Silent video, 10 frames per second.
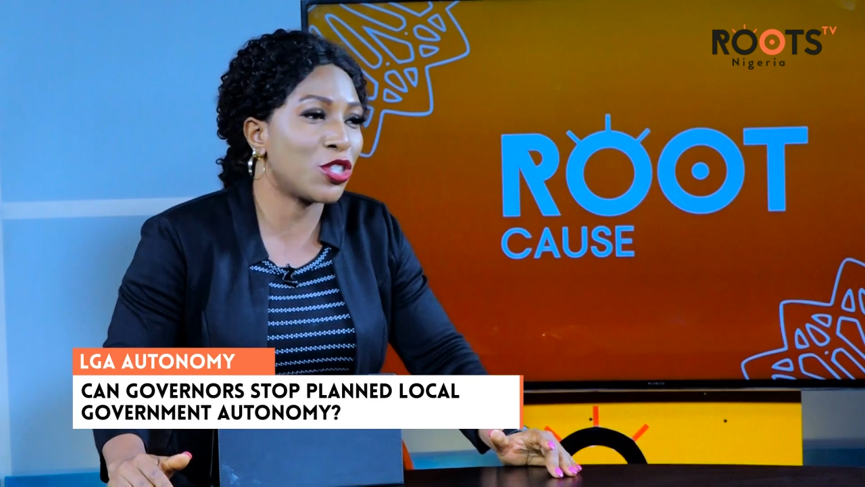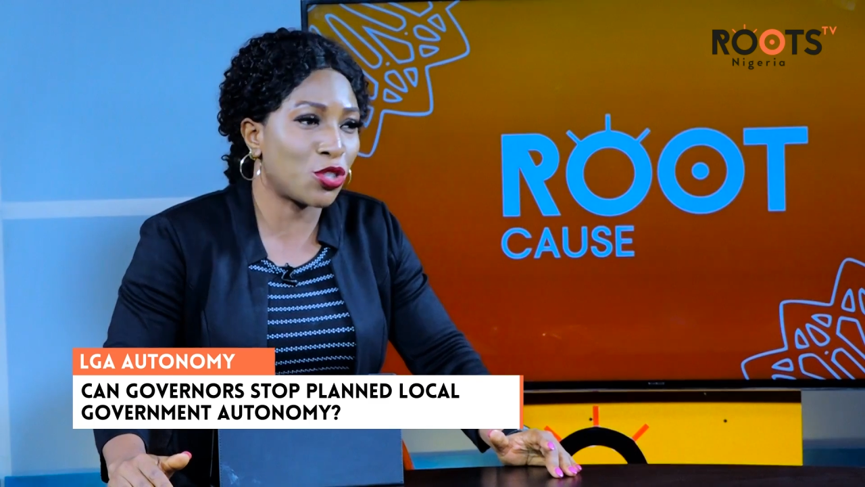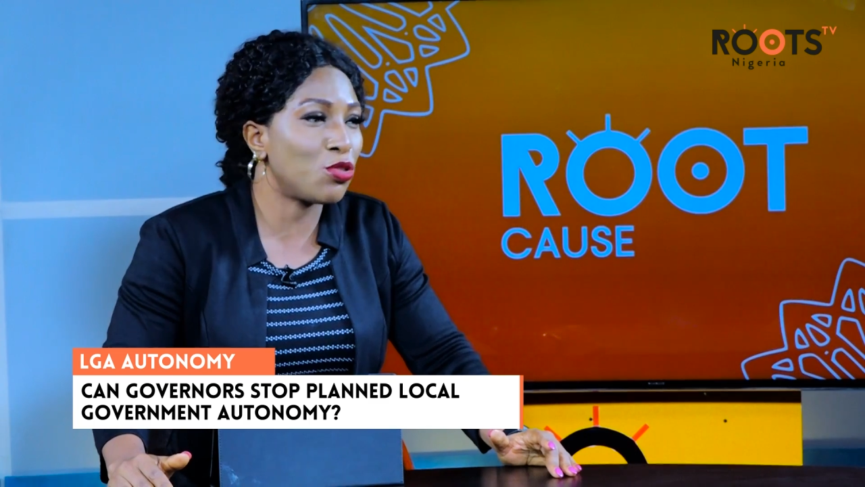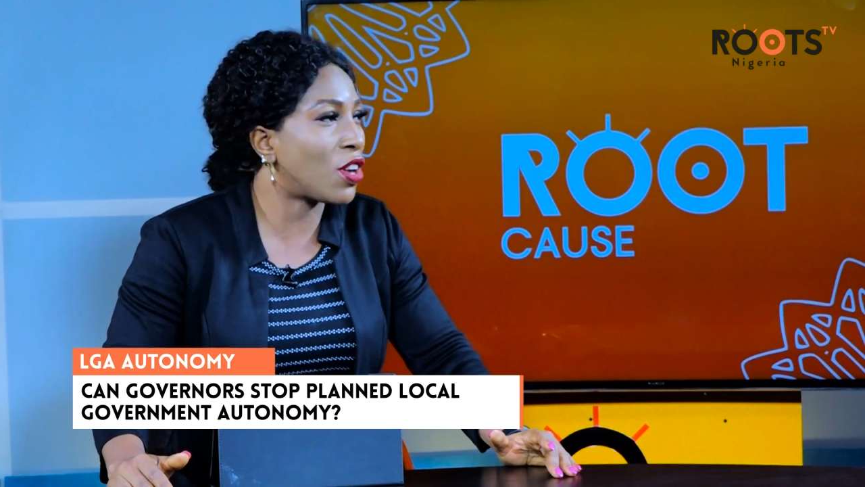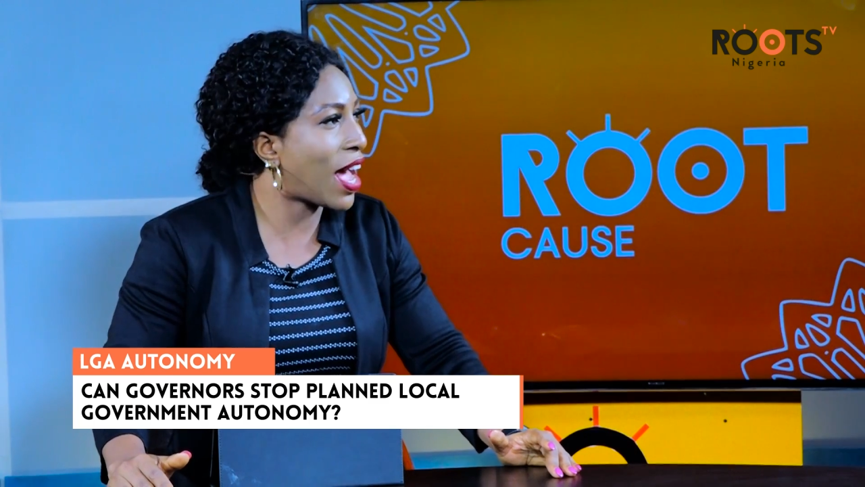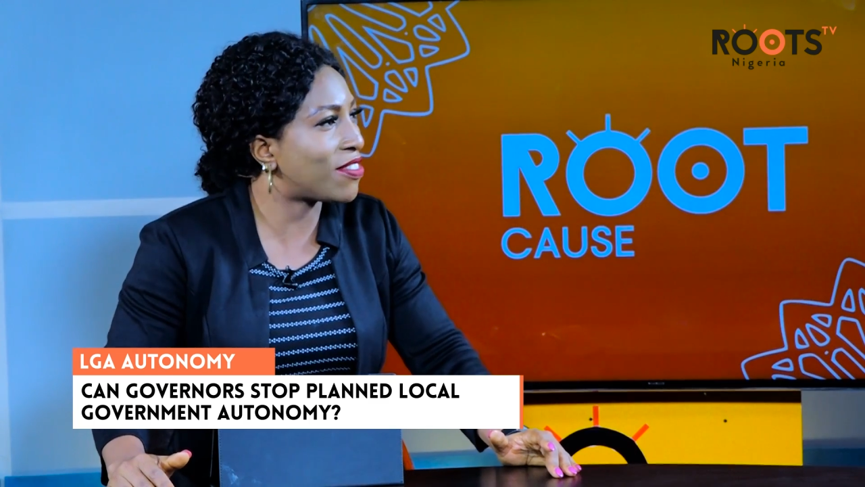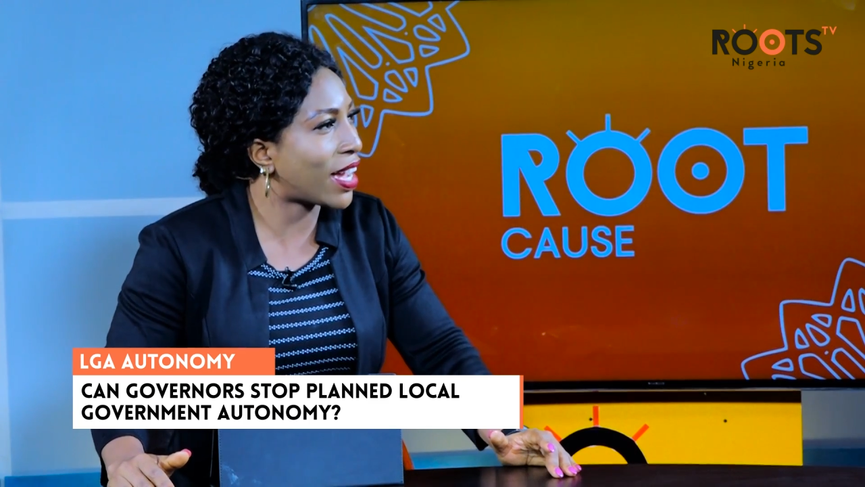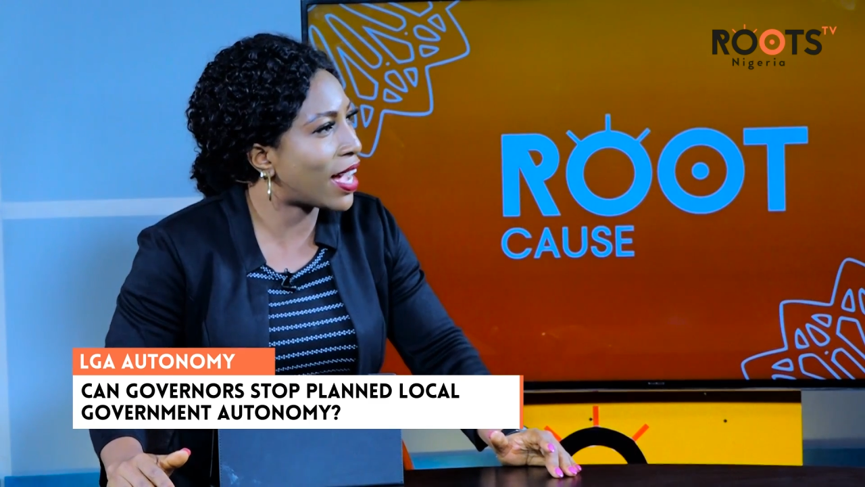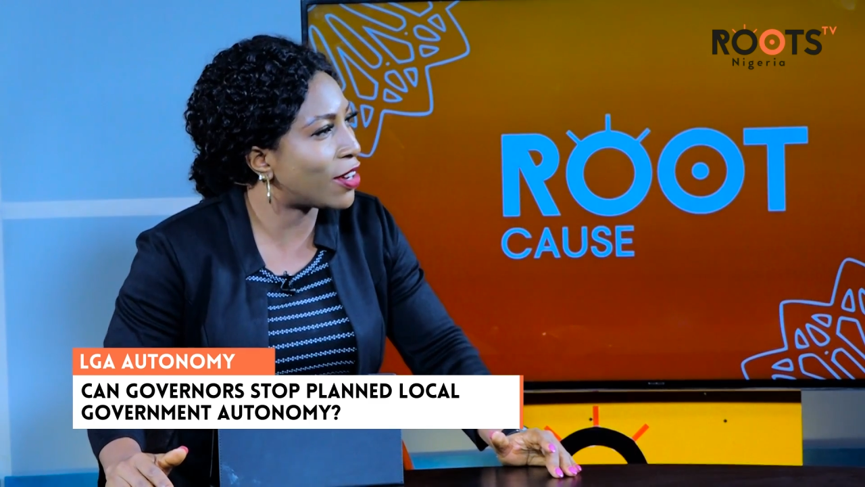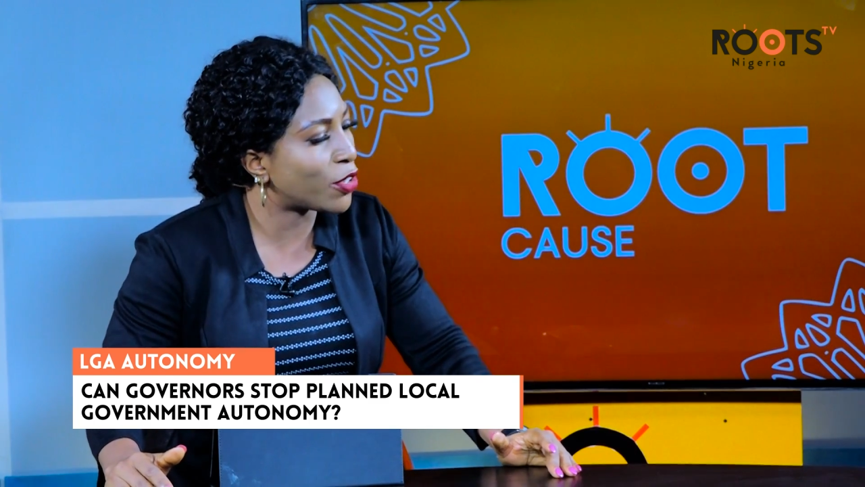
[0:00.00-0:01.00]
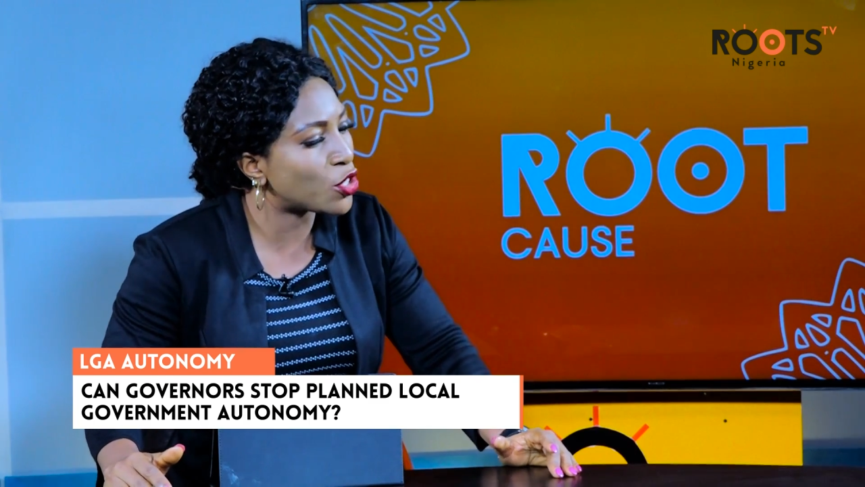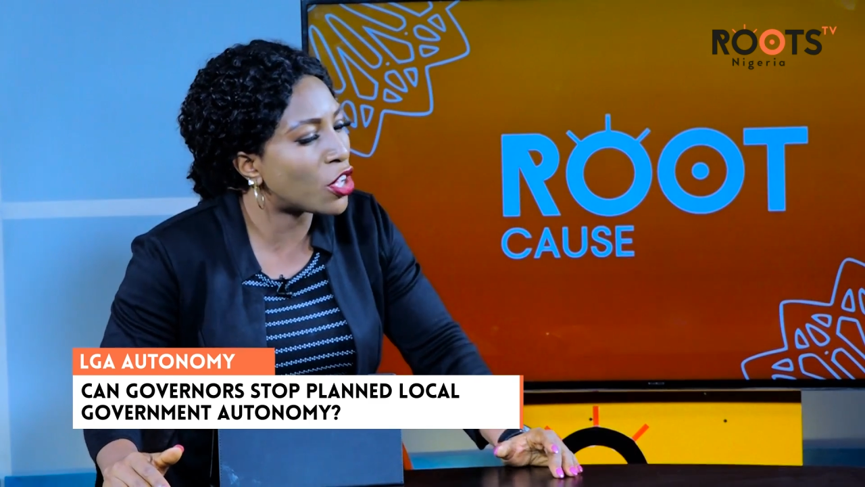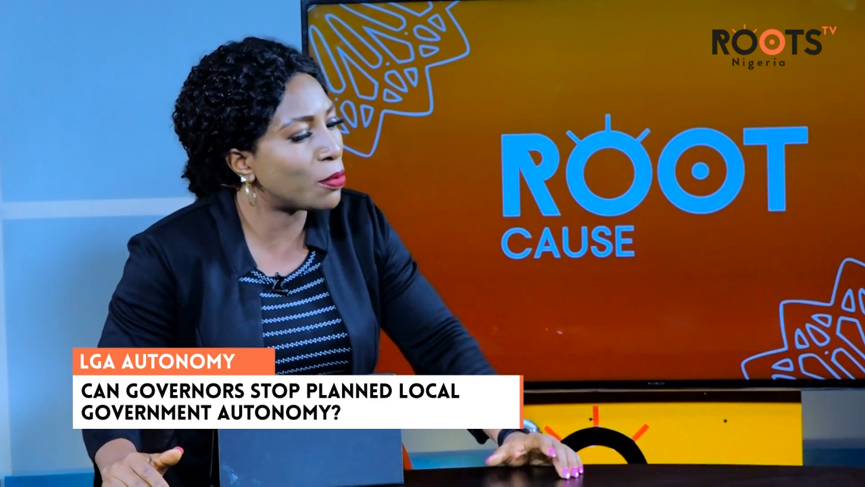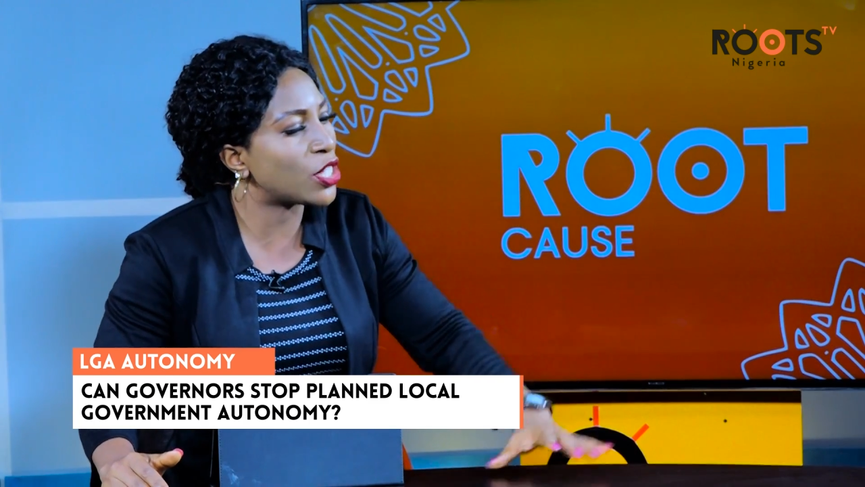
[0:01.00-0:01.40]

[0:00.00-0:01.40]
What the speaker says: do not have that kind of autonomy.